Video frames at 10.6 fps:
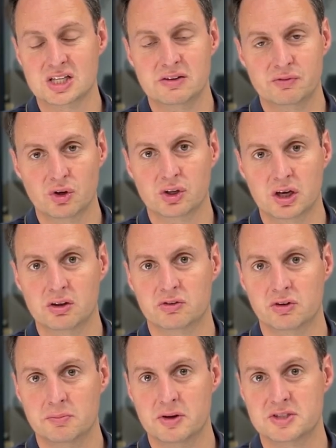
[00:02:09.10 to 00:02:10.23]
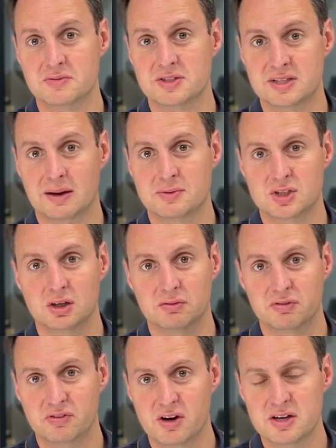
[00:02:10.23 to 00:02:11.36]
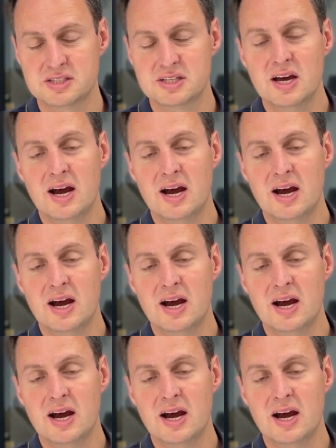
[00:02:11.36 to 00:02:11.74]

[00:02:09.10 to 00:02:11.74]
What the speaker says: you've got to go through most of step 2 first,